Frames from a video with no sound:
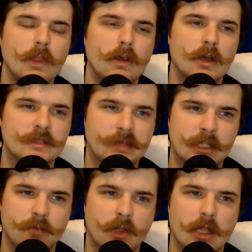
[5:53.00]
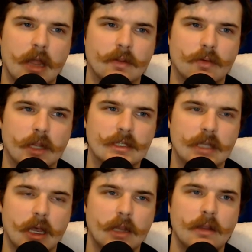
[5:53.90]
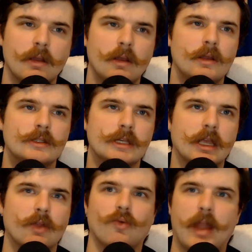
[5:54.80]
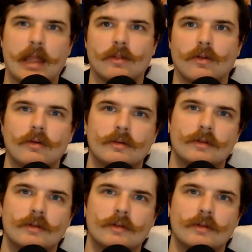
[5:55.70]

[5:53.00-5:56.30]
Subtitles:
specifically on the right side, to get Randall